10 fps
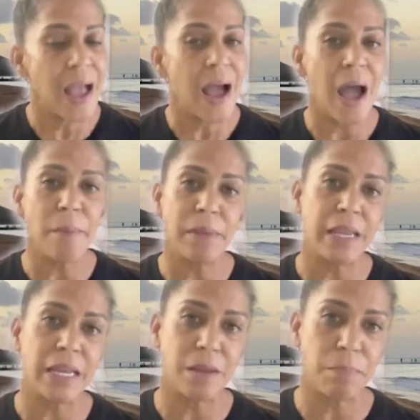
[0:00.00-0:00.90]
I'm not
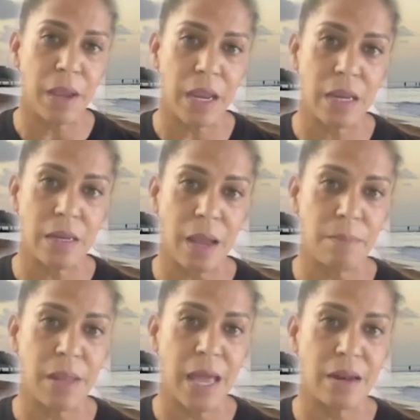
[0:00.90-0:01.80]
getting paid. I'm
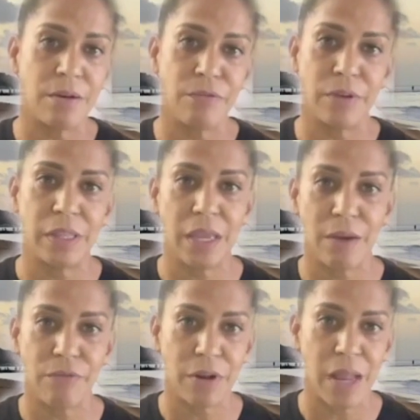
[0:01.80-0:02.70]
not an
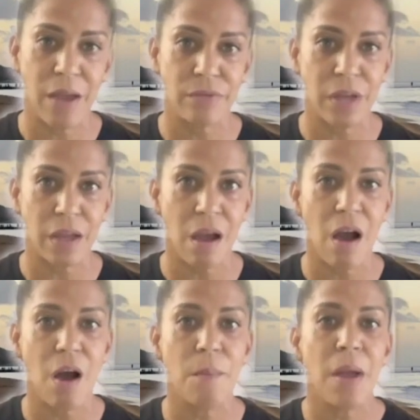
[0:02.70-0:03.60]
affiliate for
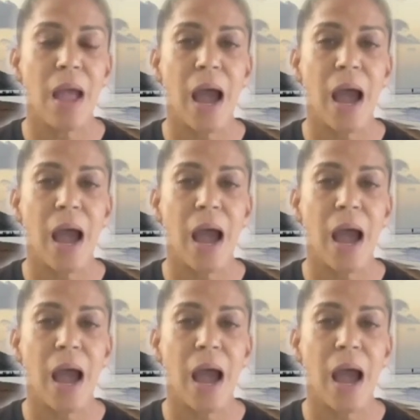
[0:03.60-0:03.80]
nav.com.